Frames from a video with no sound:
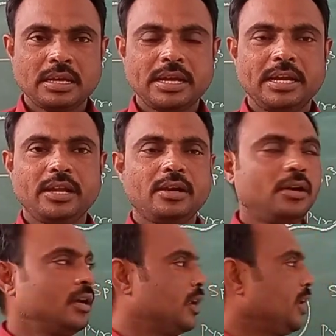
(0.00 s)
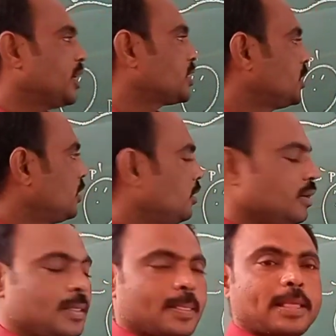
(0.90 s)
and next
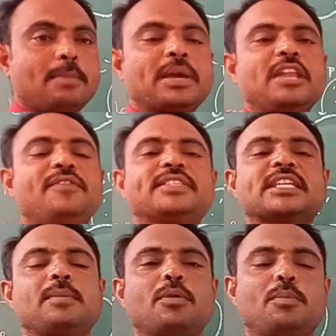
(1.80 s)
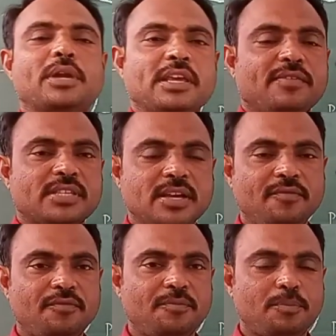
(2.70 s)
chemical physical properties
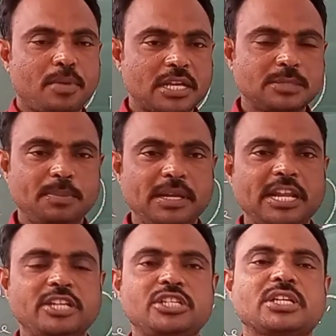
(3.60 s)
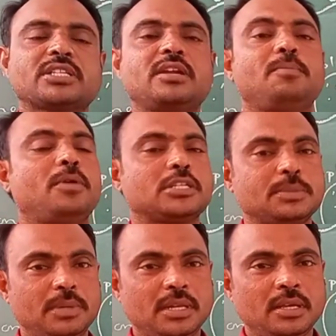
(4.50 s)
of phosphine and structure of
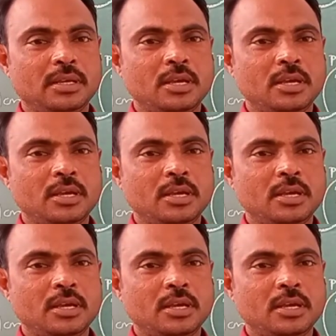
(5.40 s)
phosphine.